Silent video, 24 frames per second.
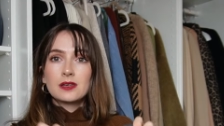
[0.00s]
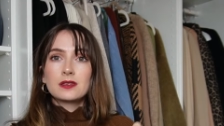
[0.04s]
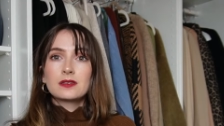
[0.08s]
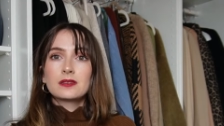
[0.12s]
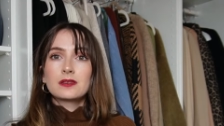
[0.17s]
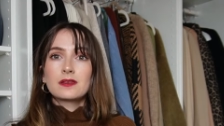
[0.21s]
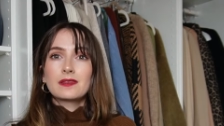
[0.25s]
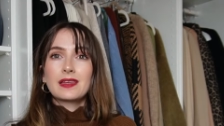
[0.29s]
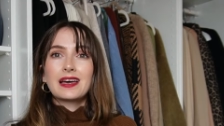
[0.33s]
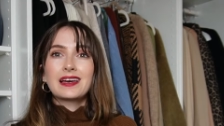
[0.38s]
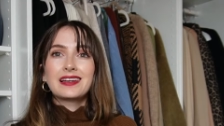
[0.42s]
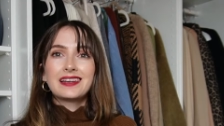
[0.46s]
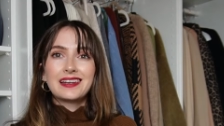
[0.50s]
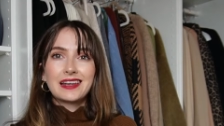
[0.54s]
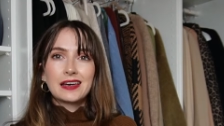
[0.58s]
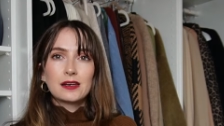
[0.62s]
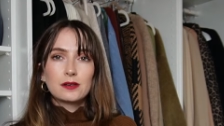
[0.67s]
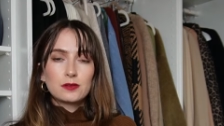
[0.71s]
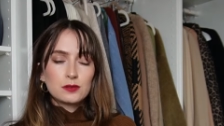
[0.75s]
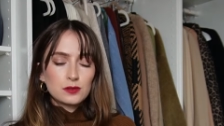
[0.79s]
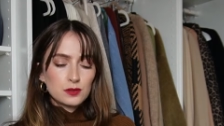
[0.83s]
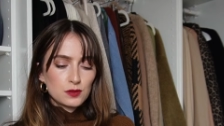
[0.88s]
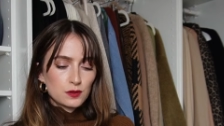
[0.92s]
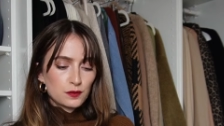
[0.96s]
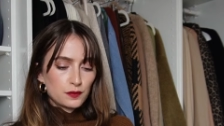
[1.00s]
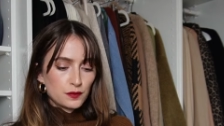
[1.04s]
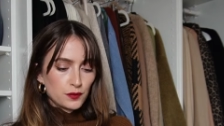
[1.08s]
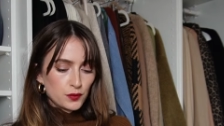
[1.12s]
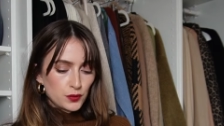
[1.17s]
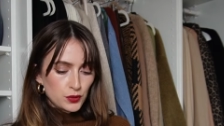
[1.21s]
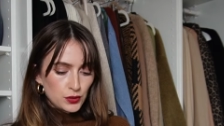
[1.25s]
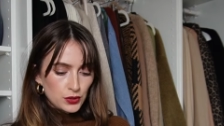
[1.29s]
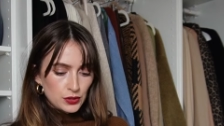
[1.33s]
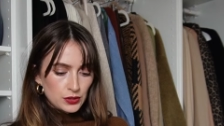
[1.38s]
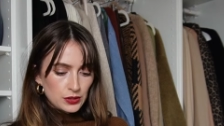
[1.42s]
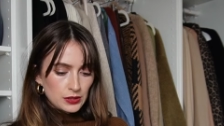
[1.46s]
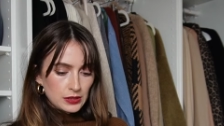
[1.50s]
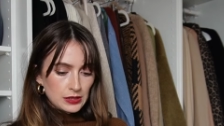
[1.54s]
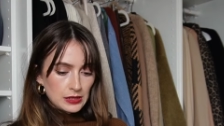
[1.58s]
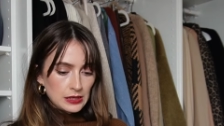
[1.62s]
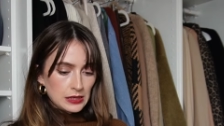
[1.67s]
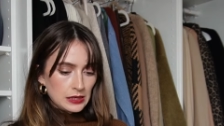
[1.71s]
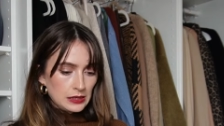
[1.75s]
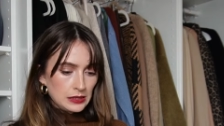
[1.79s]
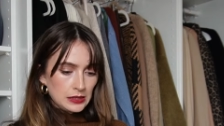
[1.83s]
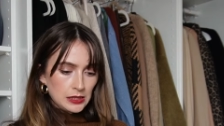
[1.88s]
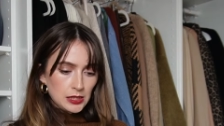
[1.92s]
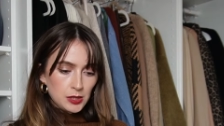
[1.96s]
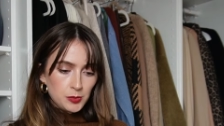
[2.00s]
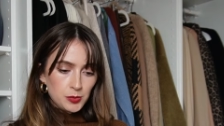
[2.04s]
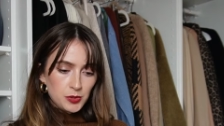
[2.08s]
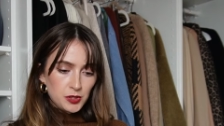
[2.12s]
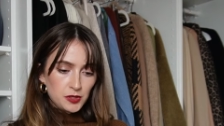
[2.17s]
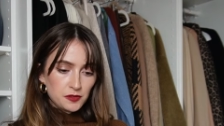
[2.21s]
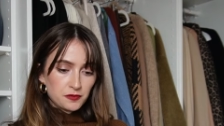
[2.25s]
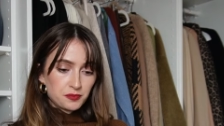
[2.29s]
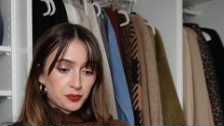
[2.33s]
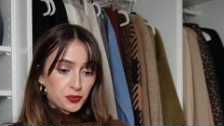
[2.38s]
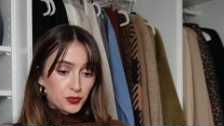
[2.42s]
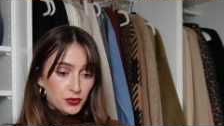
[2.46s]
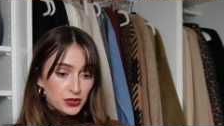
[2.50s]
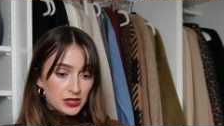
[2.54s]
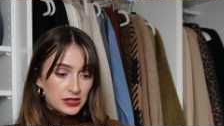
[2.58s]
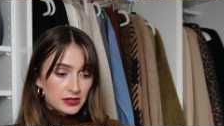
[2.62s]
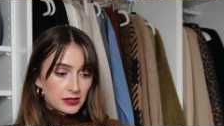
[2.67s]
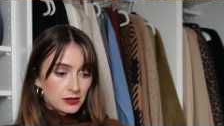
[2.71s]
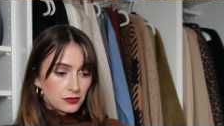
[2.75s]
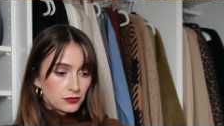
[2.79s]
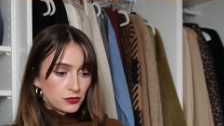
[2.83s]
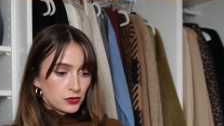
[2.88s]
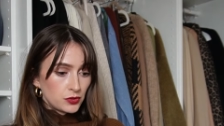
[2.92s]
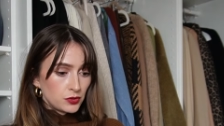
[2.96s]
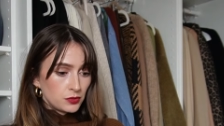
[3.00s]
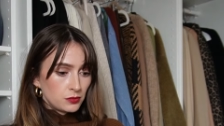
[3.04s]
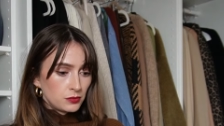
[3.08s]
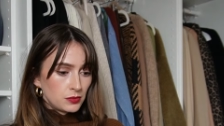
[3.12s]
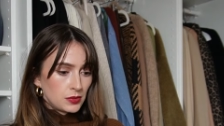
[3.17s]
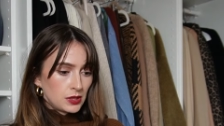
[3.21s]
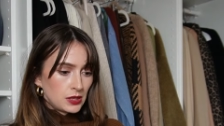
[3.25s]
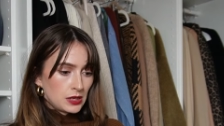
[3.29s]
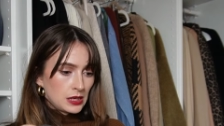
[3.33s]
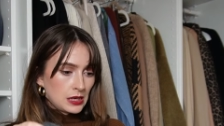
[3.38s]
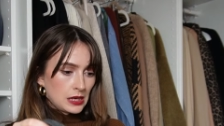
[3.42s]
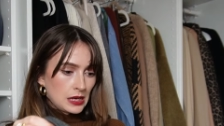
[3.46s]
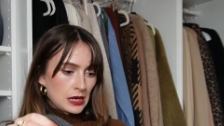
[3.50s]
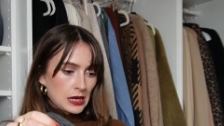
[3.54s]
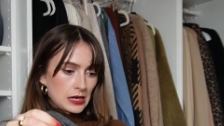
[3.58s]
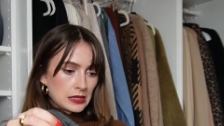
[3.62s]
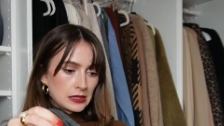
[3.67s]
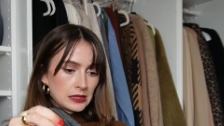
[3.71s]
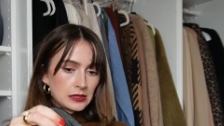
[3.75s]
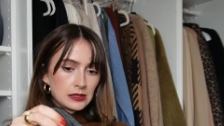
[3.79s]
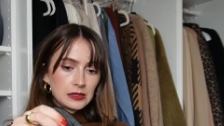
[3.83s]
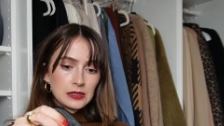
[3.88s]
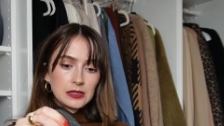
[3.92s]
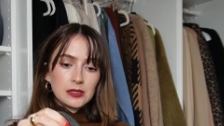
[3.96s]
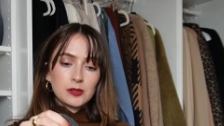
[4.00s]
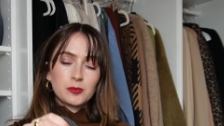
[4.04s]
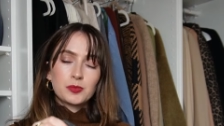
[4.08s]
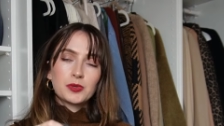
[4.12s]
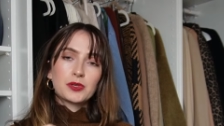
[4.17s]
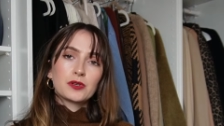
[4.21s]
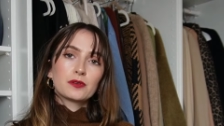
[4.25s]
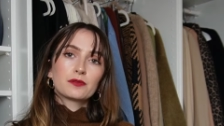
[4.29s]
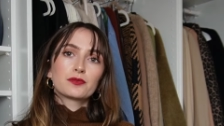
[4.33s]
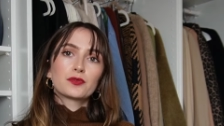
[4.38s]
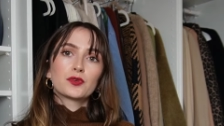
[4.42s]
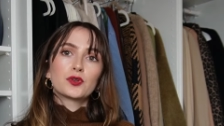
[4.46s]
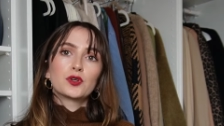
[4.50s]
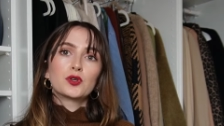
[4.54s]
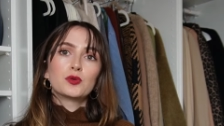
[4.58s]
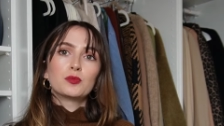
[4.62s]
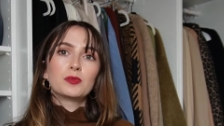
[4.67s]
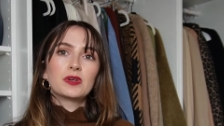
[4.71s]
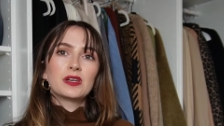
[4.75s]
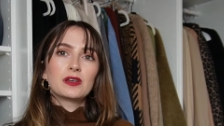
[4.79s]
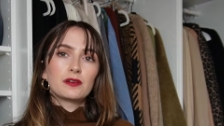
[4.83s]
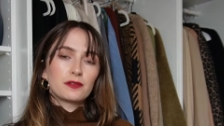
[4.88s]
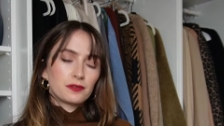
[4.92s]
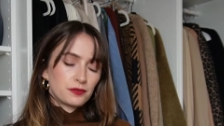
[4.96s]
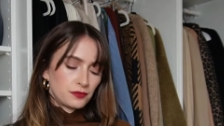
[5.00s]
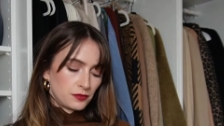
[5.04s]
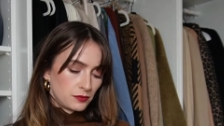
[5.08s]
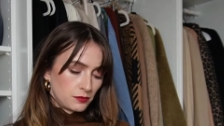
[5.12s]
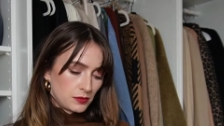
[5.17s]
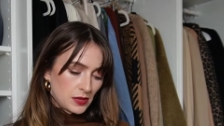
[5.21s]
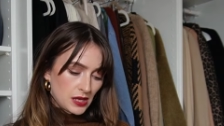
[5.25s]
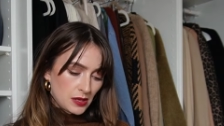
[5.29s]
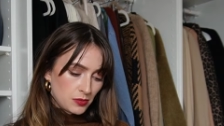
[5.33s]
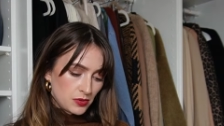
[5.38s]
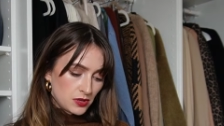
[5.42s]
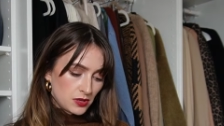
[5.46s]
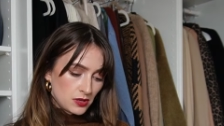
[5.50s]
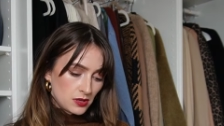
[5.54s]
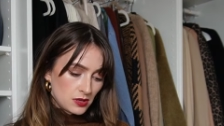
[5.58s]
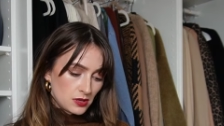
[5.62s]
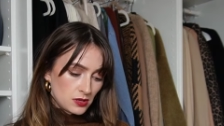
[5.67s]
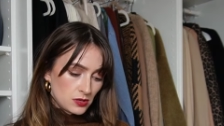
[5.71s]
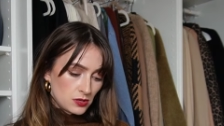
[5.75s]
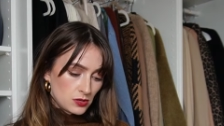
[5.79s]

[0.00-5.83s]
So that allows for a little bit of breathing room and a little bit of room if maybe